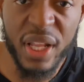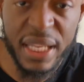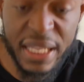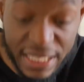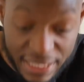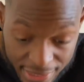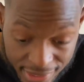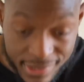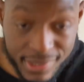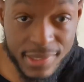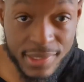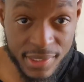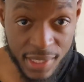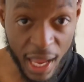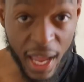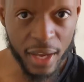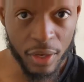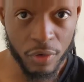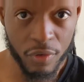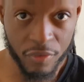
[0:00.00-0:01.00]

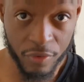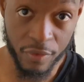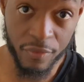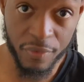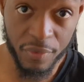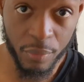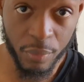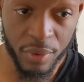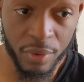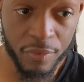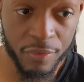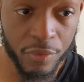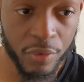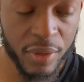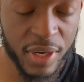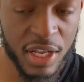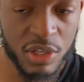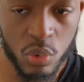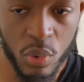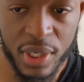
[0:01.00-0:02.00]
inside of her, for real,
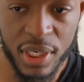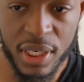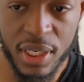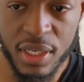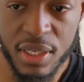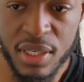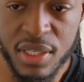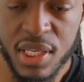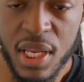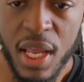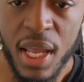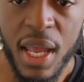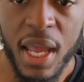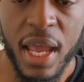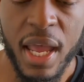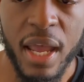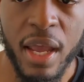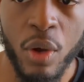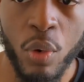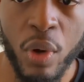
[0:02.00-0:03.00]
that's what it is.
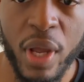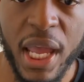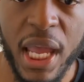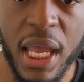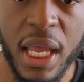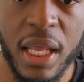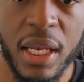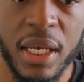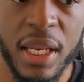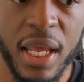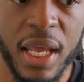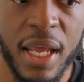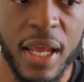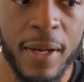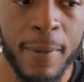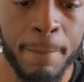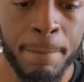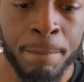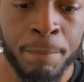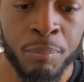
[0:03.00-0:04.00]

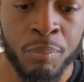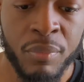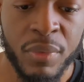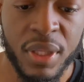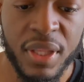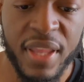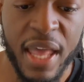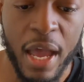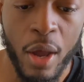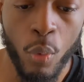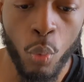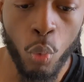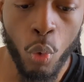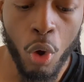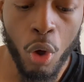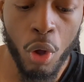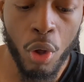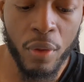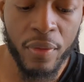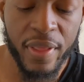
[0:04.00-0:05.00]
And that
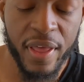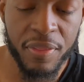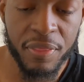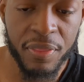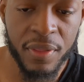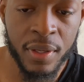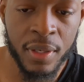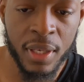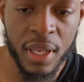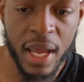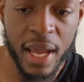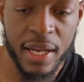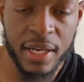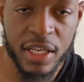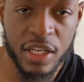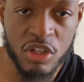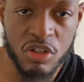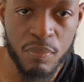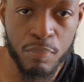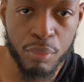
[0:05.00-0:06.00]
wall, that thin lining
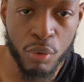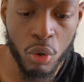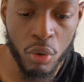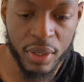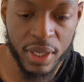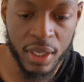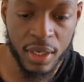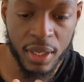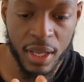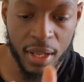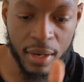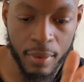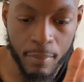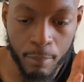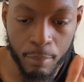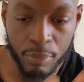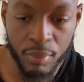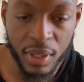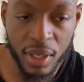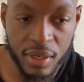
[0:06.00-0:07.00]
is broken, and then
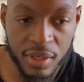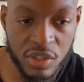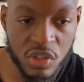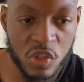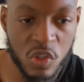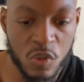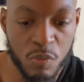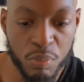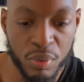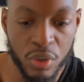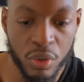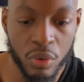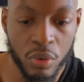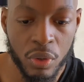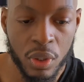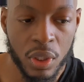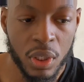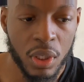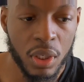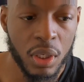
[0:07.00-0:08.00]
blood is spilled.
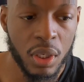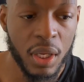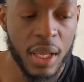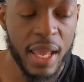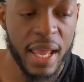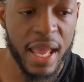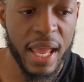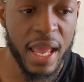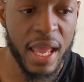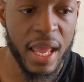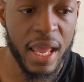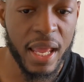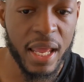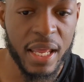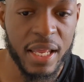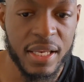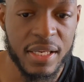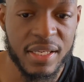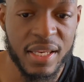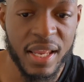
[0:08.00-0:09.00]

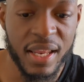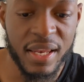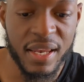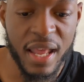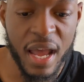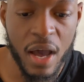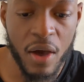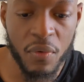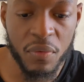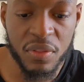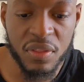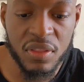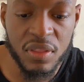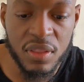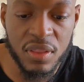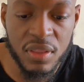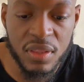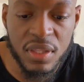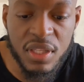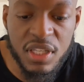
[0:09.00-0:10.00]
And now
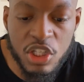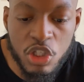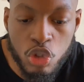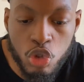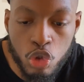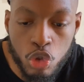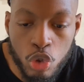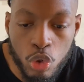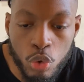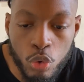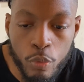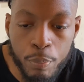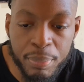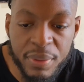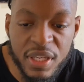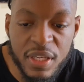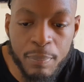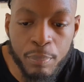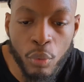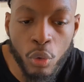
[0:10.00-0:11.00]
these two
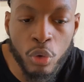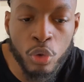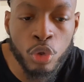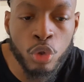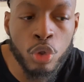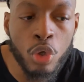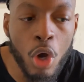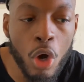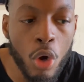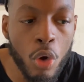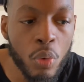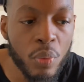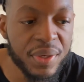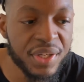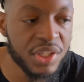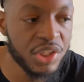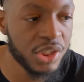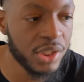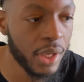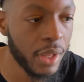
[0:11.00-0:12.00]
people know
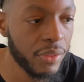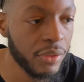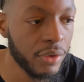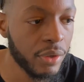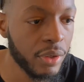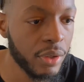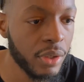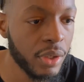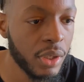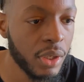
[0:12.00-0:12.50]
each other